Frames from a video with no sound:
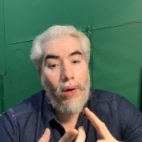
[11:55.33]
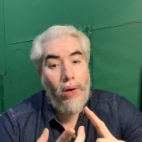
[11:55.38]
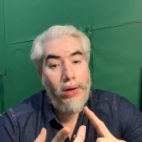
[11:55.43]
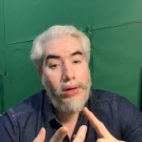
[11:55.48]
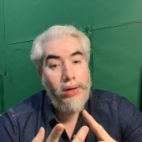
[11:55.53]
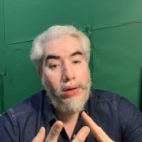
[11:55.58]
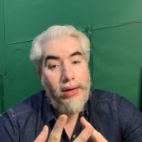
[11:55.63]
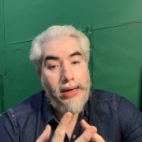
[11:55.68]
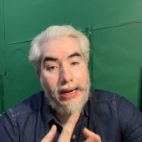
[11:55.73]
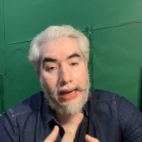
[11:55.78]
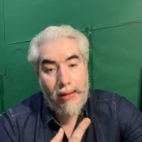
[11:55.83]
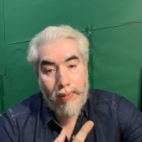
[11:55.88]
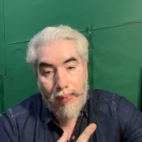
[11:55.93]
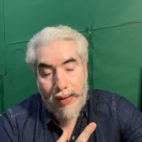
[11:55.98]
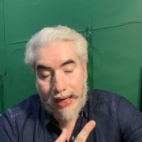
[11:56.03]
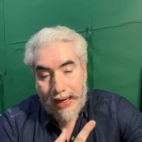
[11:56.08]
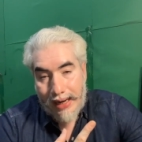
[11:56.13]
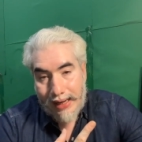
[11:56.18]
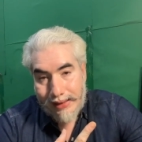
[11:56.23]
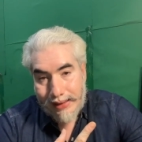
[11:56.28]
or your neck
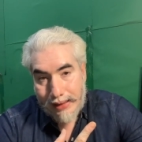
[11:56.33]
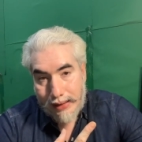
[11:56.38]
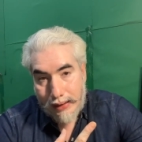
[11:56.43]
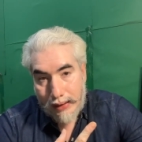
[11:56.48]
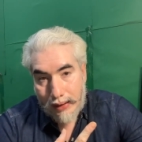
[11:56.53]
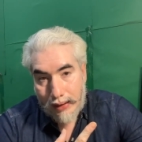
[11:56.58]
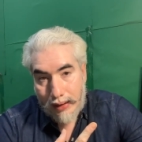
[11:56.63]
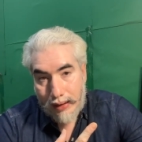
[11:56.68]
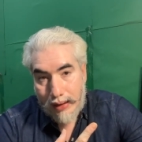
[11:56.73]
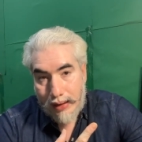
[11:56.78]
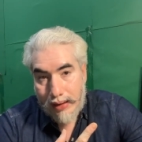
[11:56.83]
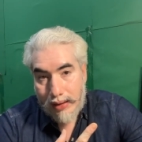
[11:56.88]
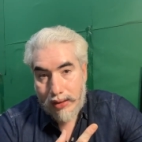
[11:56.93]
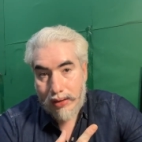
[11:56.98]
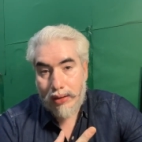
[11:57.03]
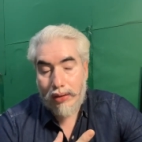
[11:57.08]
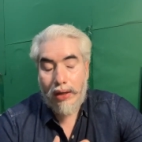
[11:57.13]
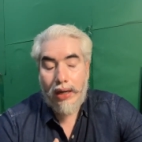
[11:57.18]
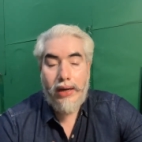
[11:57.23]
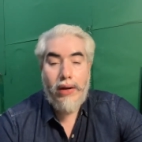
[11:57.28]
pain has
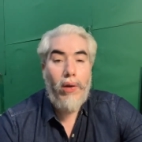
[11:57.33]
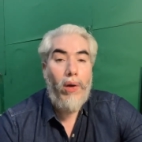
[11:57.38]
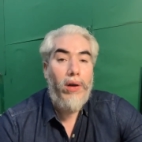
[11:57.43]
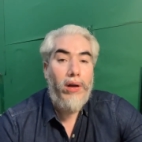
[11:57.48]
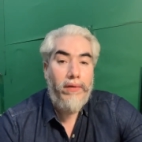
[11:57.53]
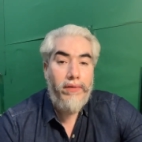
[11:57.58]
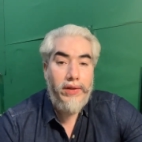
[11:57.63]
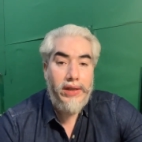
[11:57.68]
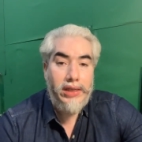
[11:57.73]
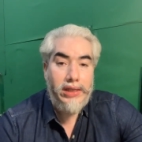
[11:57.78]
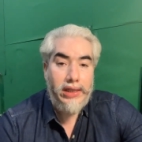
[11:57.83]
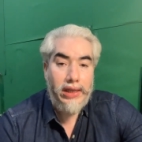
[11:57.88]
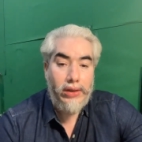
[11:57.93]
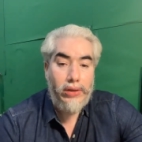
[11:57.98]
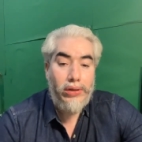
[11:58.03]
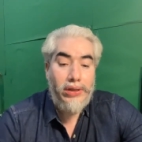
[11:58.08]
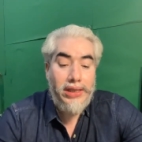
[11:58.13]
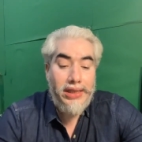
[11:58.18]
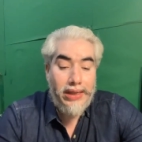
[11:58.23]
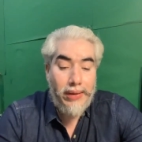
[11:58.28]
increased and all of these
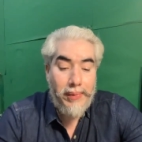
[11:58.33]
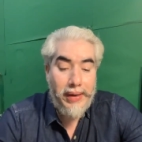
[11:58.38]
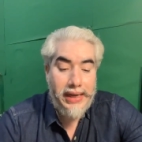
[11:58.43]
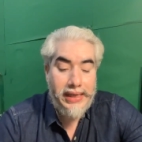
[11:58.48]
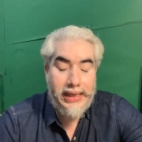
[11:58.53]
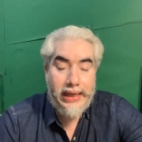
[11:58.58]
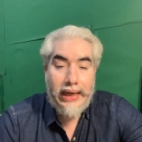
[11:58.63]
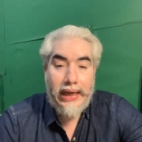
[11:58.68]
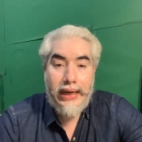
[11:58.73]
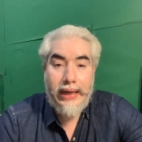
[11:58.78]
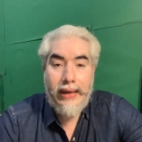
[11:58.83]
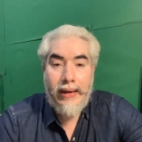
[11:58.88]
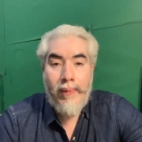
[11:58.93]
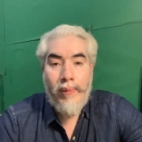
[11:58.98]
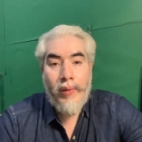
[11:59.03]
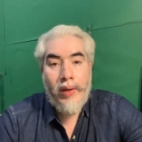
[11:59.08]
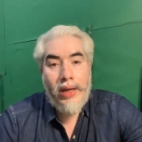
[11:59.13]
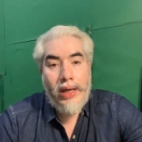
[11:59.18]
things so these are basically